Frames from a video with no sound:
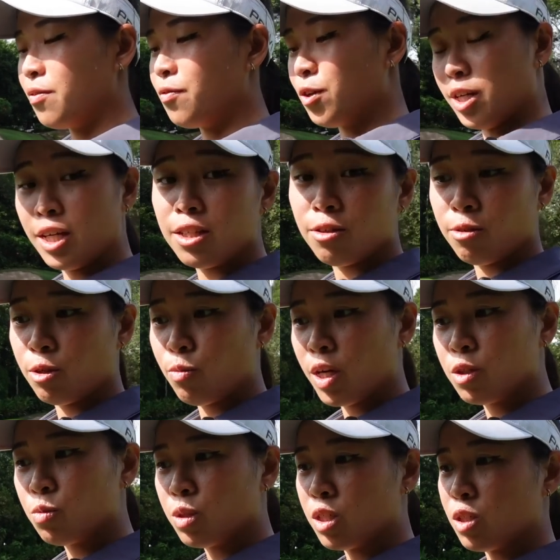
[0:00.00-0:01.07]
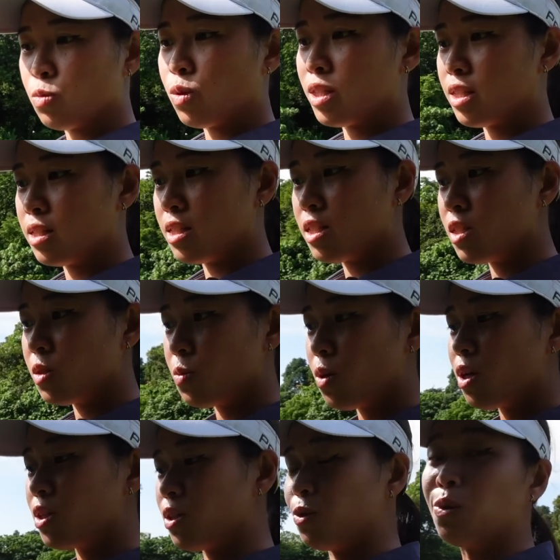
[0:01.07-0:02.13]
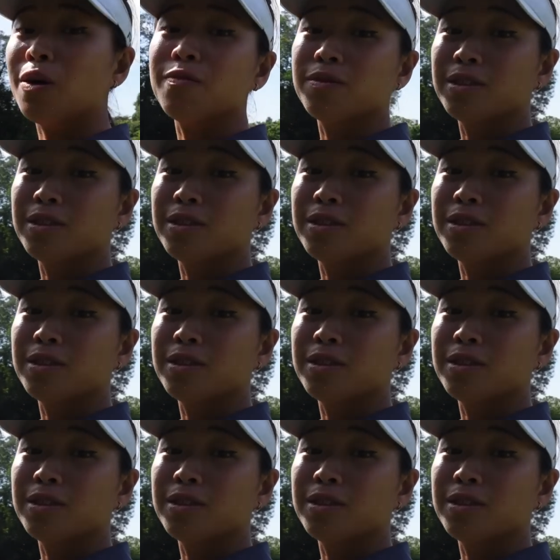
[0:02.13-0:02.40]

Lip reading: 48 degree wedge, which is what the distance was, you have